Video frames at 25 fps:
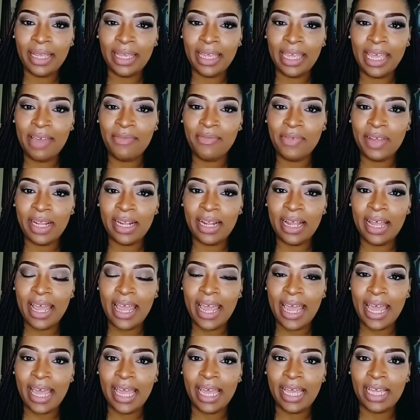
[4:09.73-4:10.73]
give it
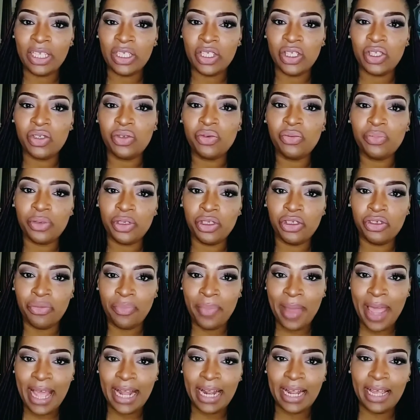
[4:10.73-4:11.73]
a super
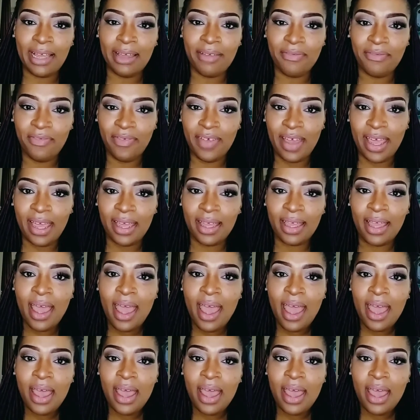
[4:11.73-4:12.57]
dramatic effect.